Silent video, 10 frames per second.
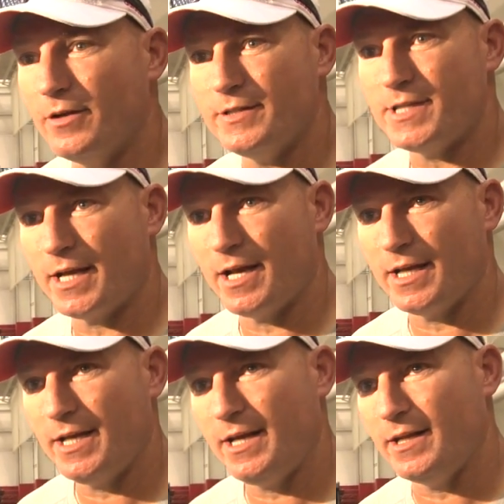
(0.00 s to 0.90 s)
You know, he's that
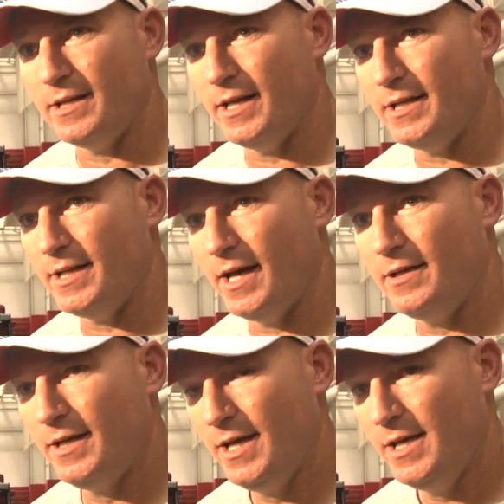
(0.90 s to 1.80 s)
kind of kid.
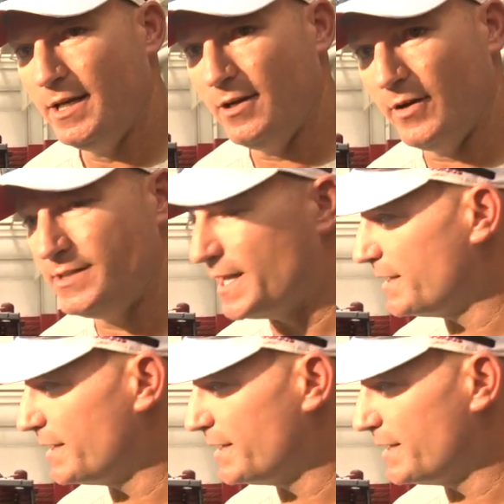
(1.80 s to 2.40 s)
And he's